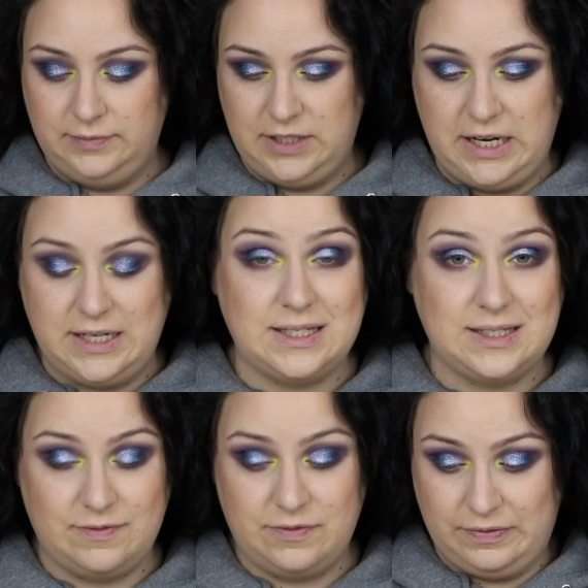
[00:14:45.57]

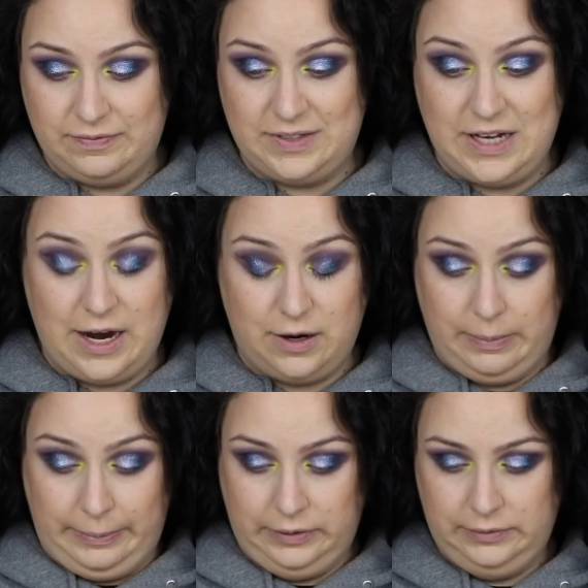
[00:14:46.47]
Tastes
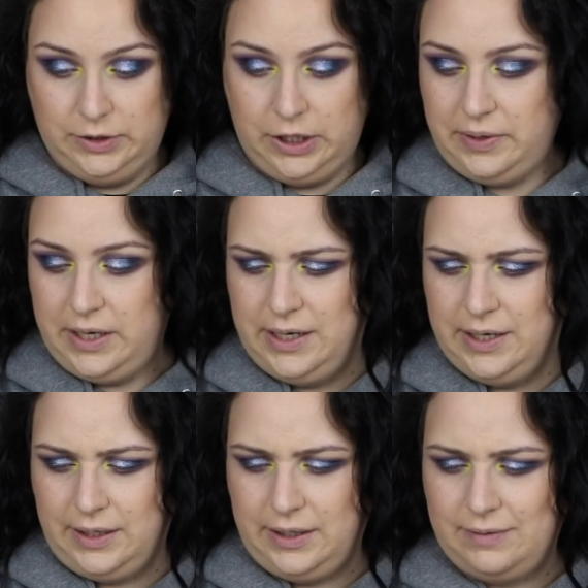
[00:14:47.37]
terrible. Don't eat it.